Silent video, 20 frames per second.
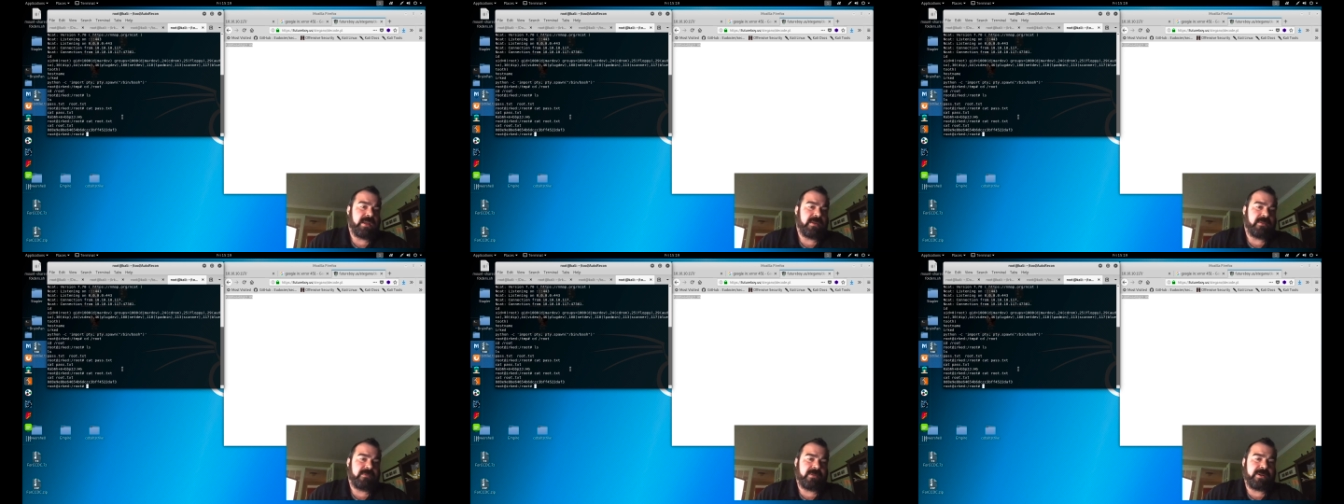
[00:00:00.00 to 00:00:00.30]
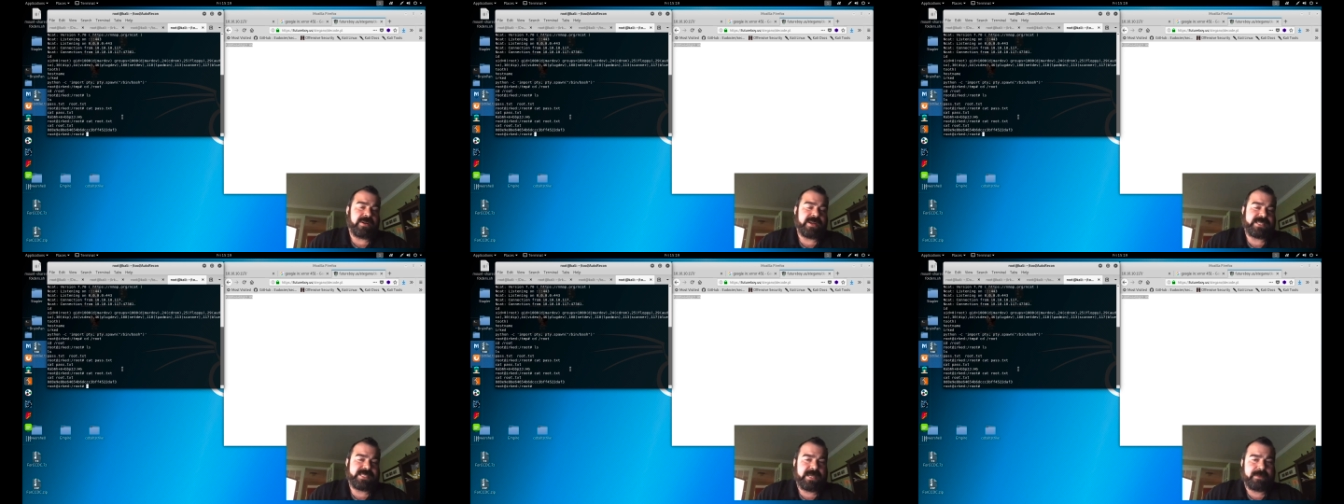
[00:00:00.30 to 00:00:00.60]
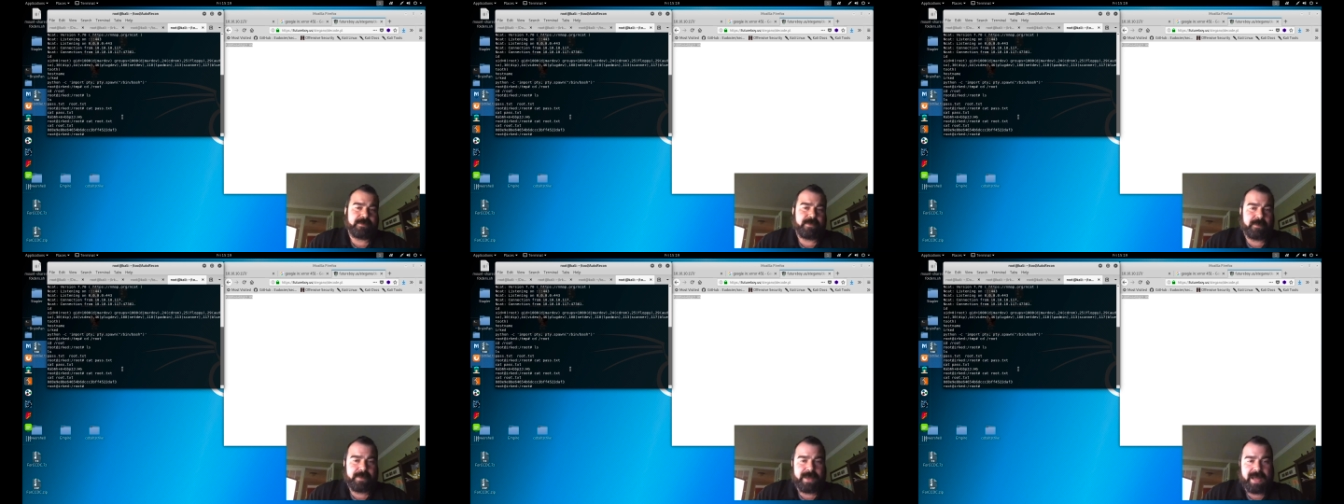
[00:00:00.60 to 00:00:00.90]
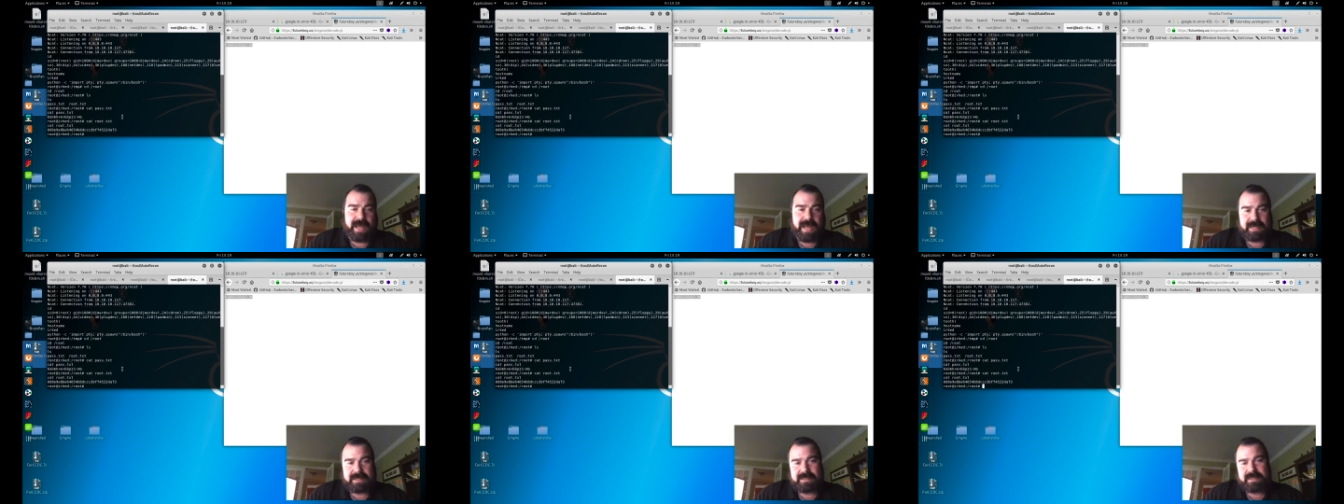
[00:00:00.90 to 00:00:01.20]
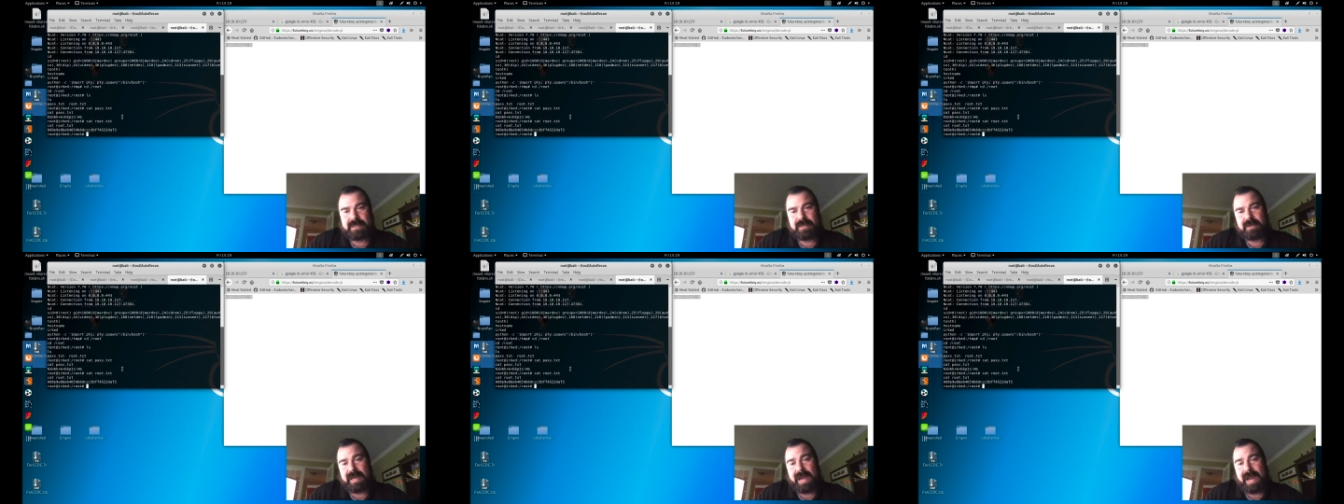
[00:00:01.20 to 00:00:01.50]
Very simple
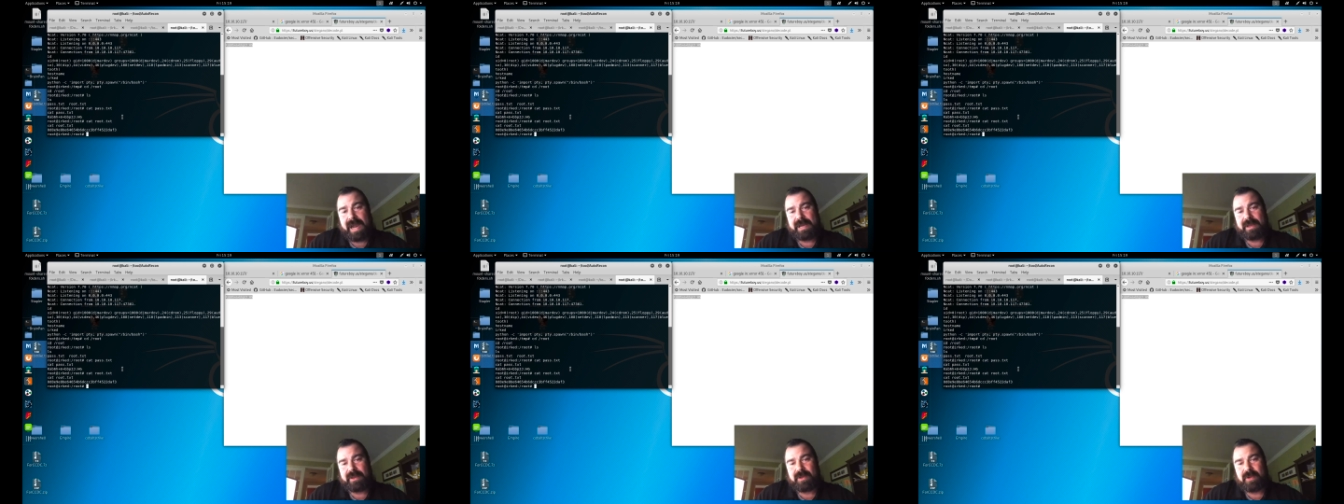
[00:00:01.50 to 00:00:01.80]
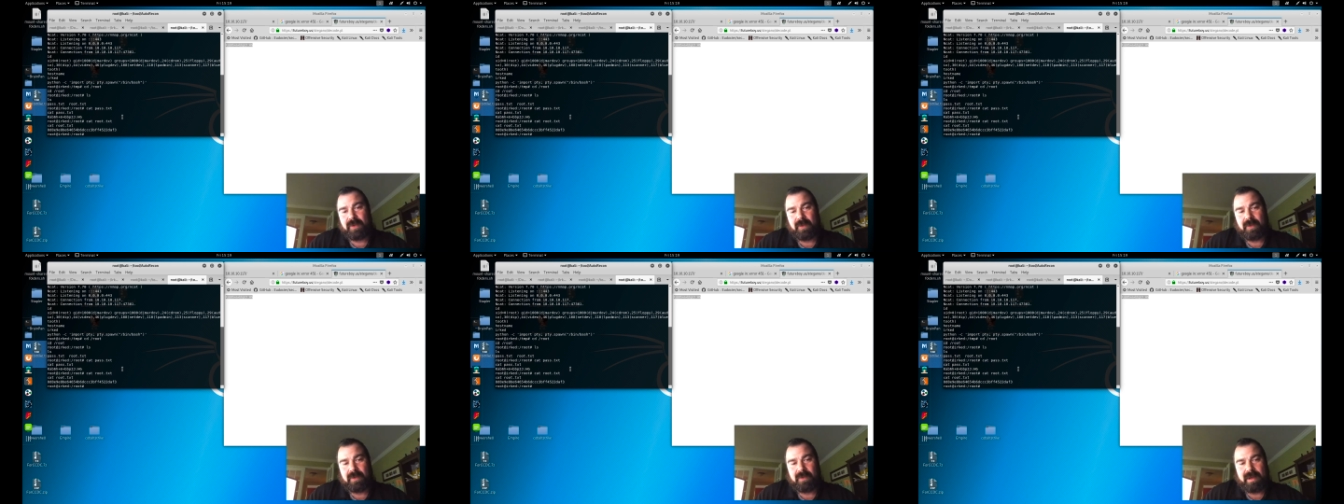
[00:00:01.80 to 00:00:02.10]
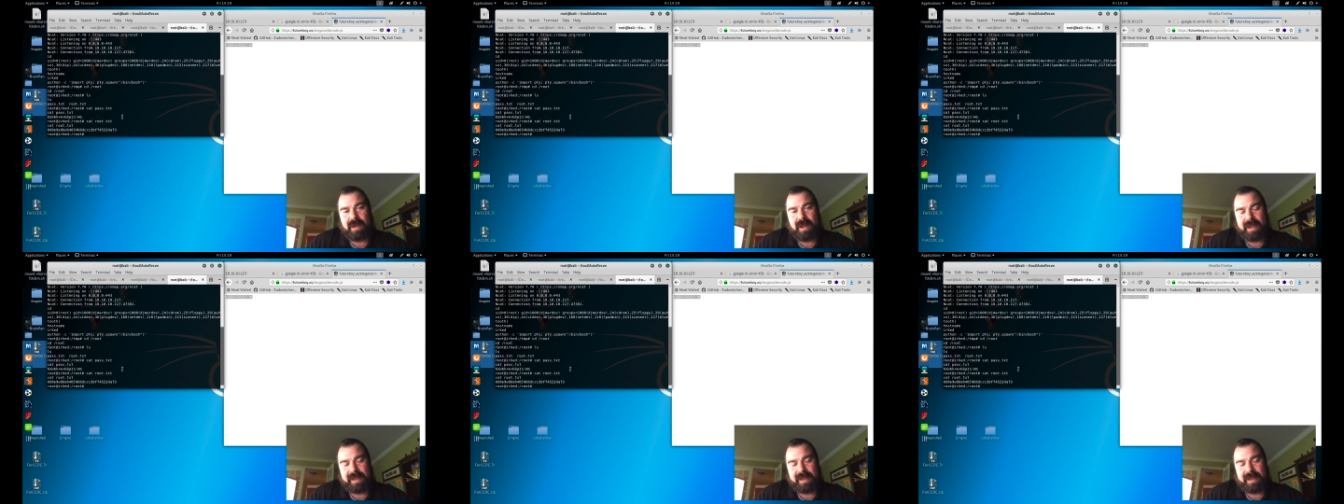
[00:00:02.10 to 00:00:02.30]
box, kind of cool.